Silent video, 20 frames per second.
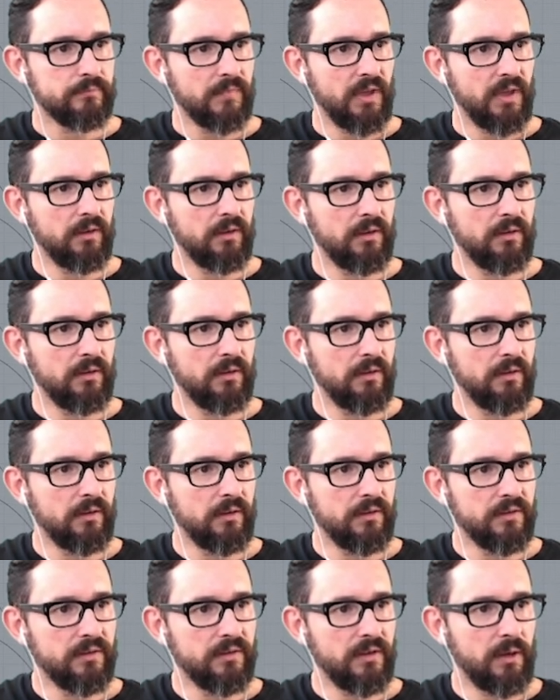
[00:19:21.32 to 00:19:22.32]
And
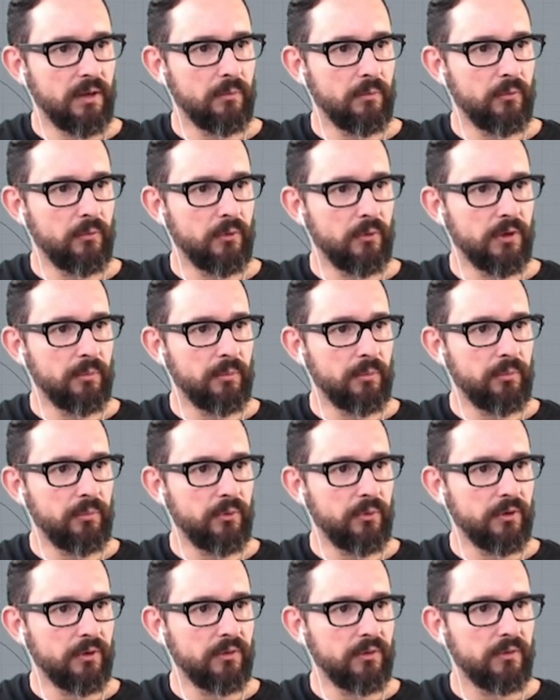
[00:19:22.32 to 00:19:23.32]
the same with that
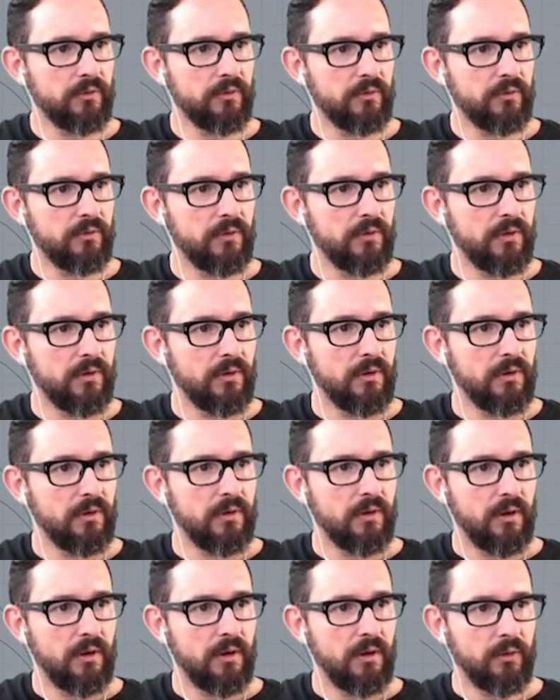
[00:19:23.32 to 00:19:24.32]
point.
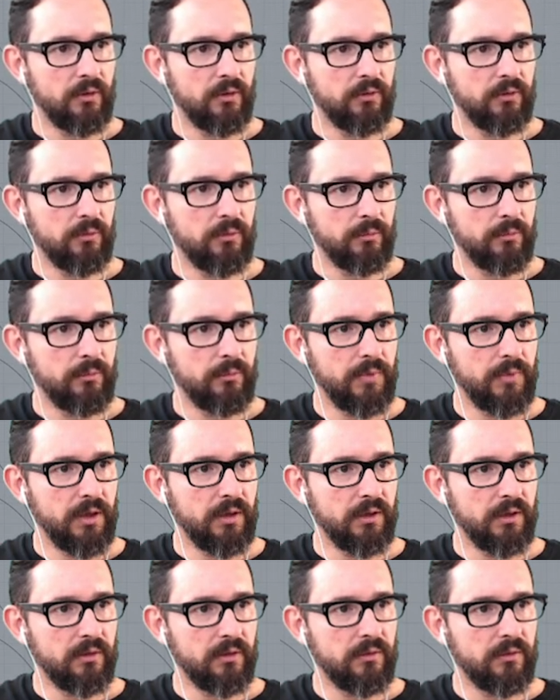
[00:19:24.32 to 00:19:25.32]
I'm going to
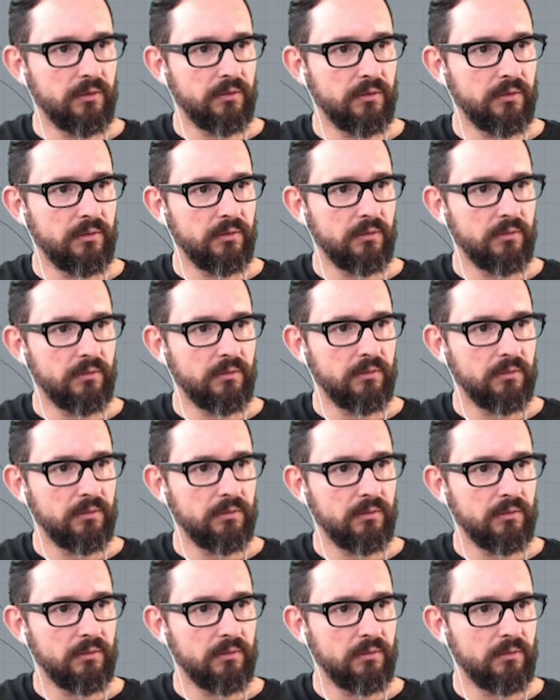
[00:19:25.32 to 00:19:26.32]
make it
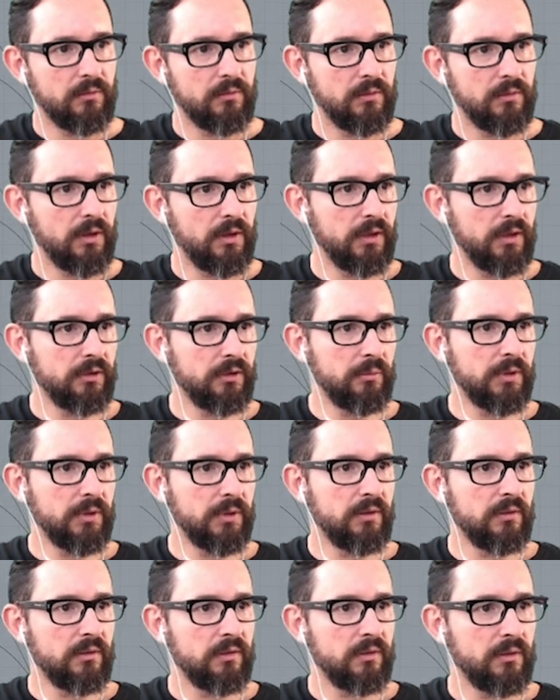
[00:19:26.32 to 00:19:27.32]
a little
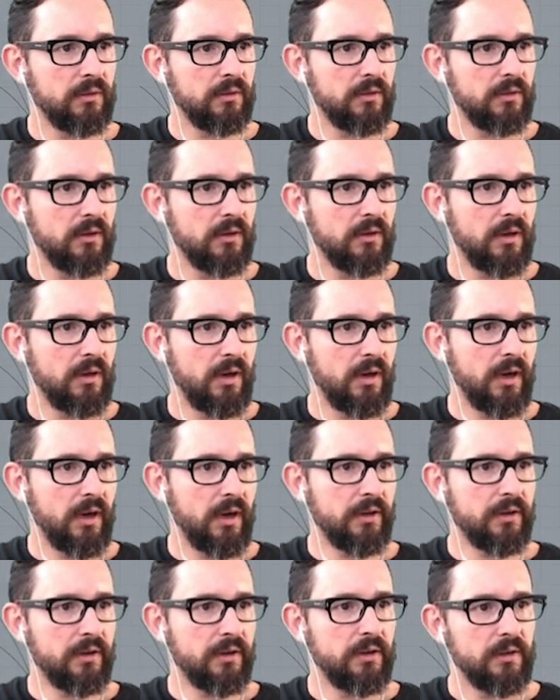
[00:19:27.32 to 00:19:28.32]
bit
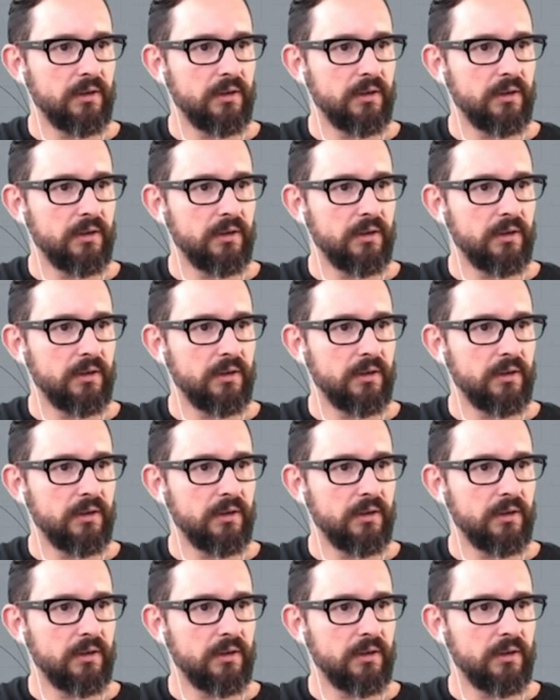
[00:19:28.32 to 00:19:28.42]
higher.